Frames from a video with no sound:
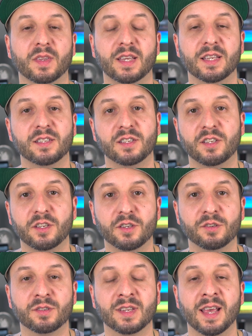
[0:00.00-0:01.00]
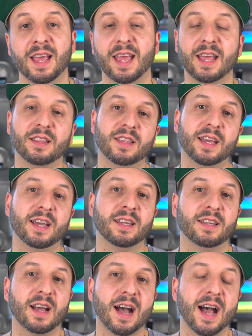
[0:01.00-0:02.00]
easy to use. And
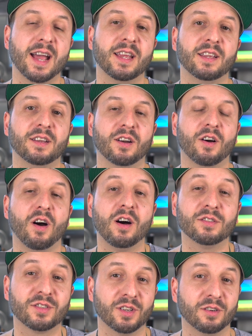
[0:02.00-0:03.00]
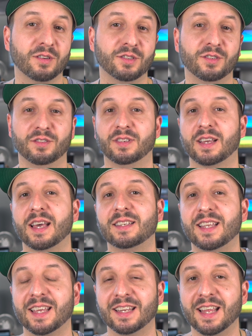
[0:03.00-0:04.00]
then I also kind of
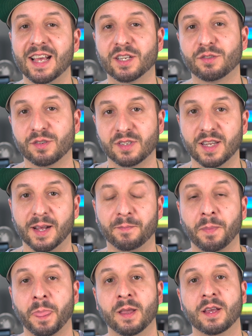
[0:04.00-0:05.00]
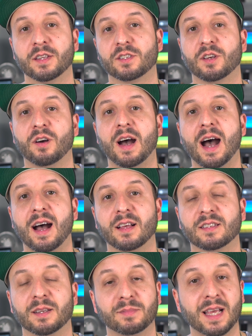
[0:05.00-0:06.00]
take an extra step. So
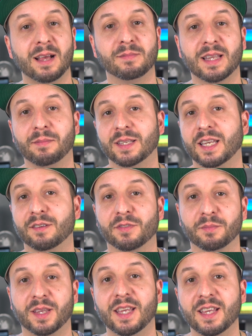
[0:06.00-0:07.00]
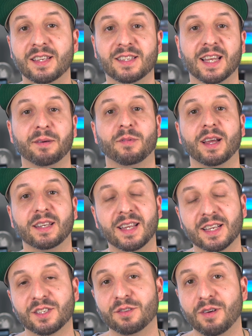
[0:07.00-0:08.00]
sometimes I'm leading from keys and I'm right
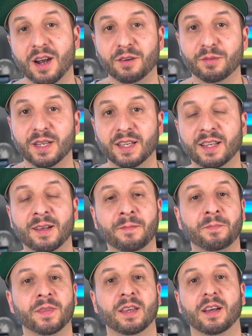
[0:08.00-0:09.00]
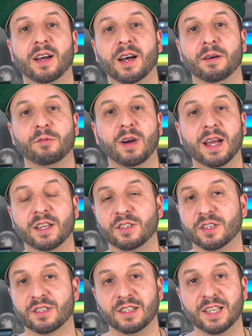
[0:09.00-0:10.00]
next to our rig, where I could
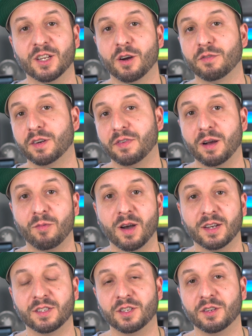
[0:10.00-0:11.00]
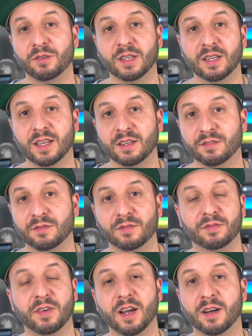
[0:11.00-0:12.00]
just lean over if I wanted to and
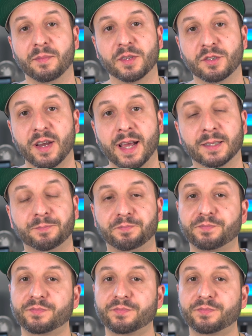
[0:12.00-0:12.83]
fire up the track.